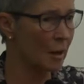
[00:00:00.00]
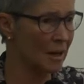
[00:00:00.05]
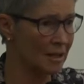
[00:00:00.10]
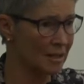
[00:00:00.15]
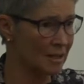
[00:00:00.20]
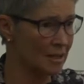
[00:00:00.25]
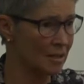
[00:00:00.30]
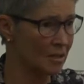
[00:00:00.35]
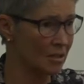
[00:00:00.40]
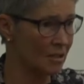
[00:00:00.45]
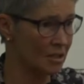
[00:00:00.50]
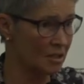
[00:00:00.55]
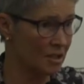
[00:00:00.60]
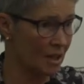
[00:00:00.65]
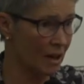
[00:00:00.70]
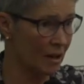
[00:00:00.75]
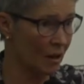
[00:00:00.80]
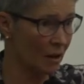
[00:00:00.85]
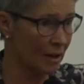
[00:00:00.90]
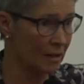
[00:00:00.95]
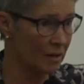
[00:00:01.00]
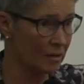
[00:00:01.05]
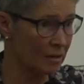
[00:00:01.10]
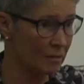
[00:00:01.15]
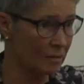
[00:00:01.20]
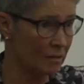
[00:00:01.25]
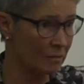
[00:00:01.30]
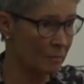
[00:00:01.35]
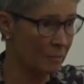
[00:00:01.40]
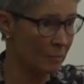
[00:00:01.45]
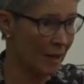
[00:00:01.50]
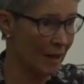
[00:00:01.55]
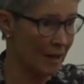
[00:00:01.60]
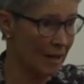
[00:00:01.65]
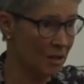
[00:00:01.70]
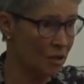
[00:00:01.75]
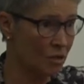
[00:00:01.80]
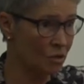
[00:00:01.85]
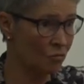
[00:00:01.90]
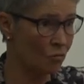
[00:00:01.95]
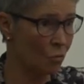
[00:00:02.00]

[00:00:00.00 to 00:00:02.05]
breaks into the sunlight planes